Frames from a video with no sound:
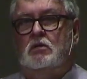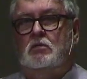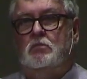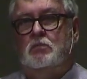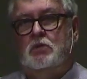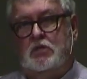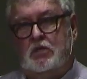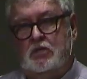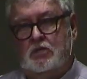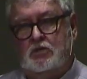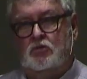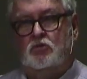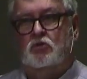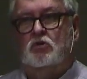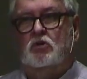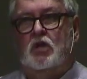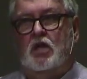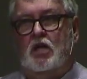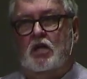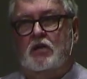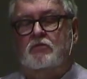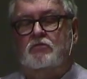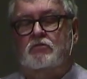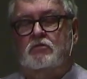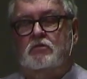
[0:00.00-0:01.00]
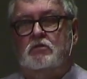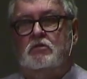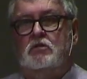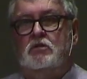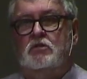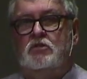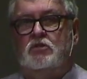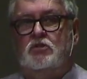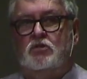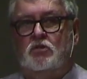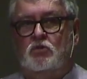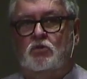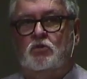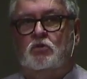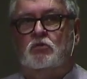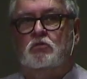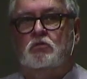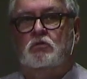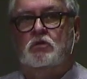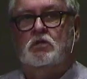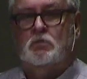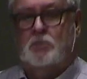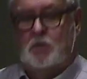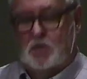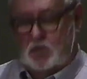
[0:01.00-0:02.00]
but it's your life. It's still your
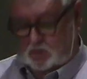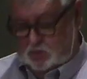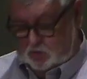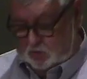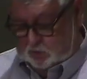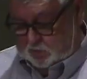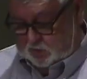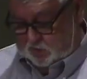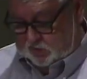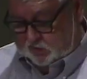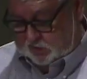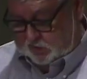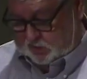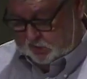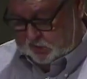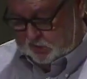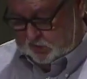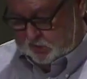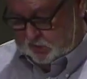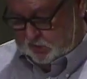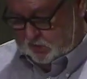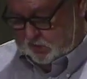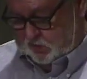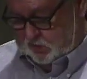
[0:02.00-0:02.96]
responsibility.